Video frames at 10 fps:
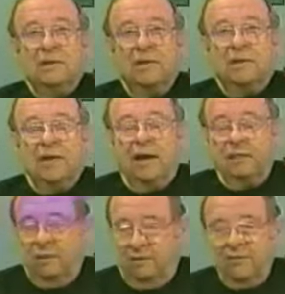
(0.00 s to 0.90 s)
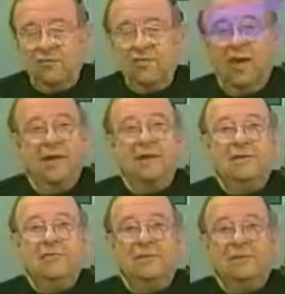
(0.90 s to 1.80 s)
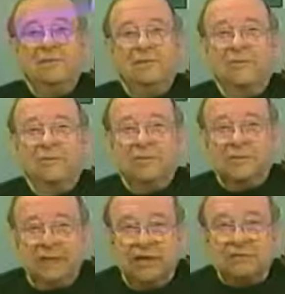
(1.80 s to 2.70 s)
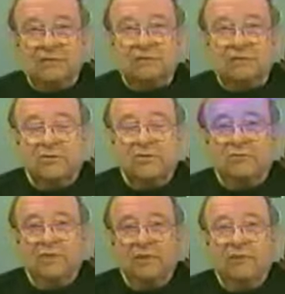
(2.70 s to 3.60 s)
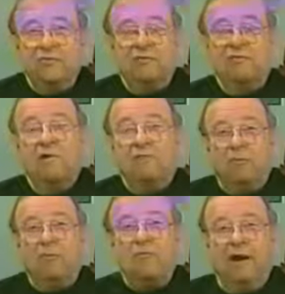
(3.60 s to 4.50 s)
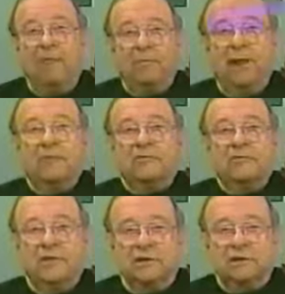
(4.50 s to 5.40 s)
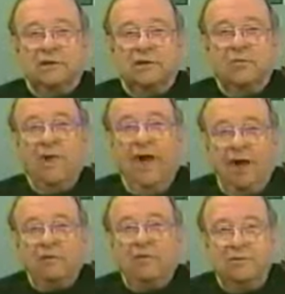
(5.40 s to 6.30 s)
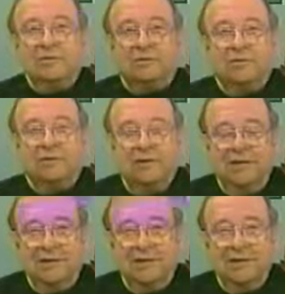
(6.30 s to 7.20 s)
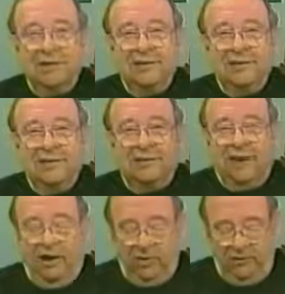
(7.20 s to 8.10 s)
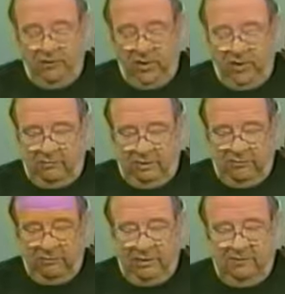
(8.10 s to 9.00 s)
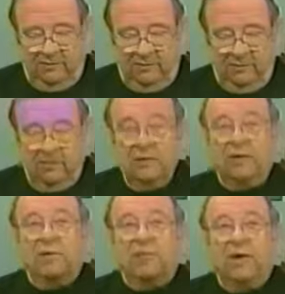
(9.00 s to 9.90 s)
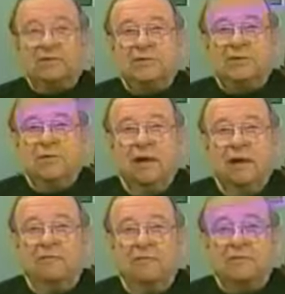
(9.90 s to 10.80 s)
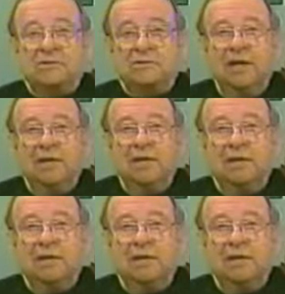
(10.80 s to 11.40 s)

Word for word: Now, this hasn't got anything to be do with the recession, so to speak. It's just forced out by the recession. We have to do something here. Now, if we get a bunch of money from the president and from the state,